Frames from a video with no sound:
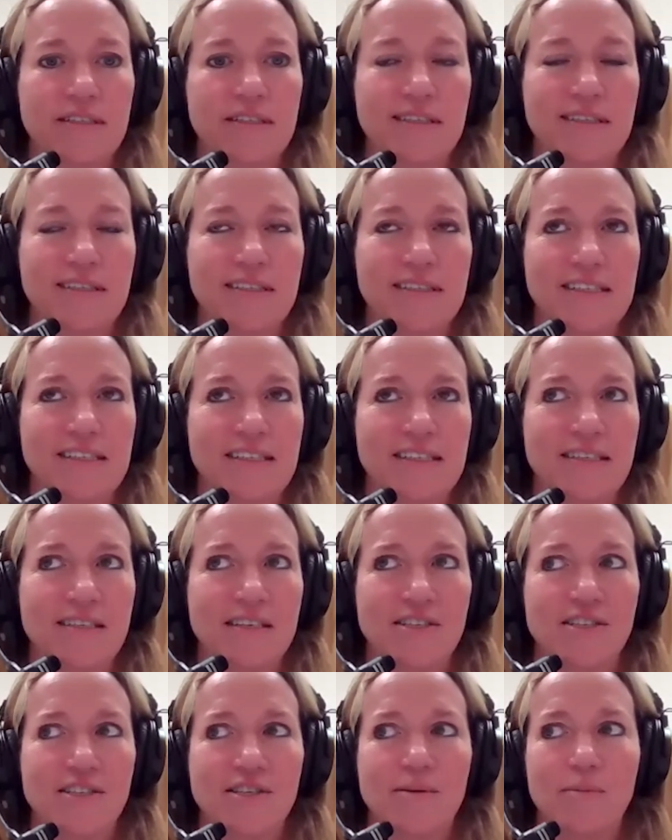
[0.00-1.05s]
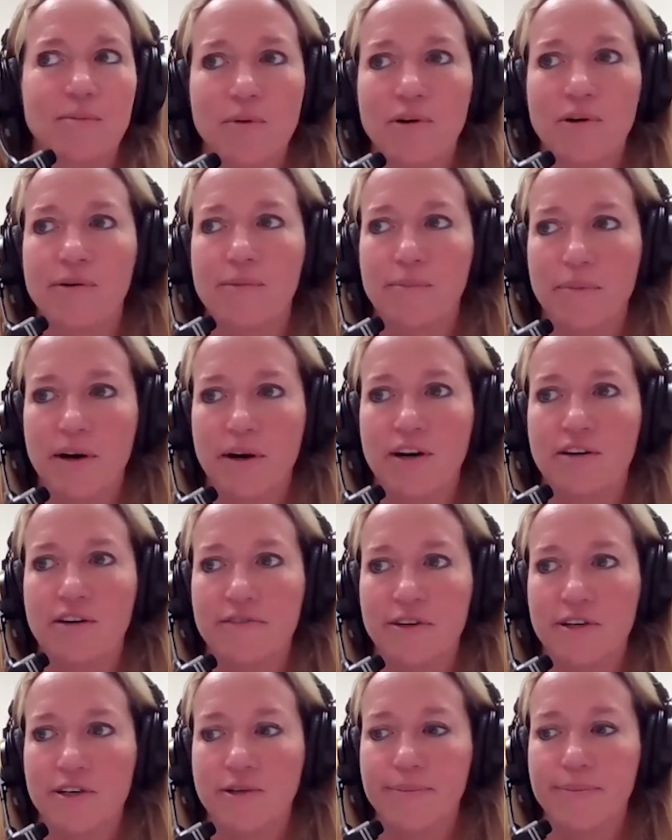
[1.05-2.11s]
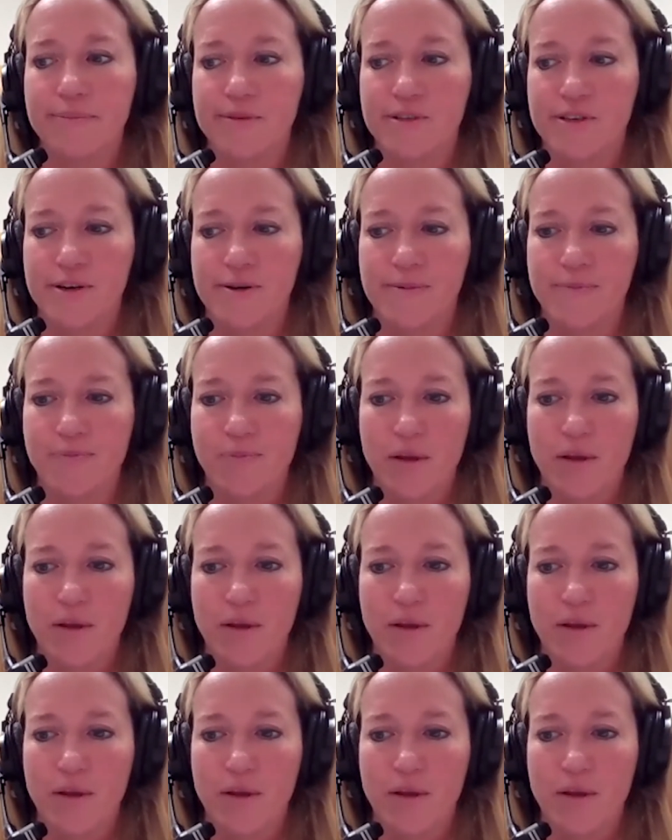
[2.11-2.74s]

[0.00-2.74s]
and it's such an important part of hope. So